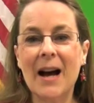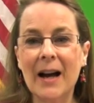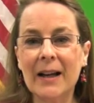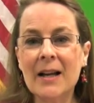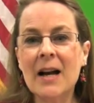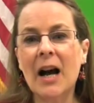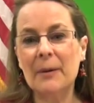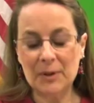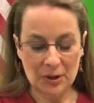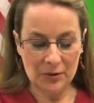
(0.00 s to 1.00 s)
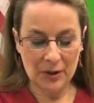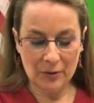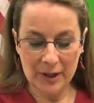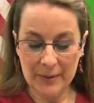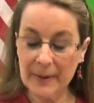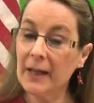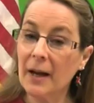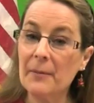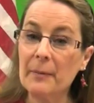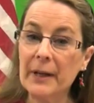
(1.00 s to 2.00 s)
Hi, I'm Susan Grigsby and
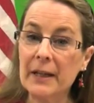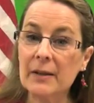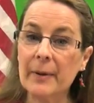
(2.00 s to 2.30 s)
I'm the media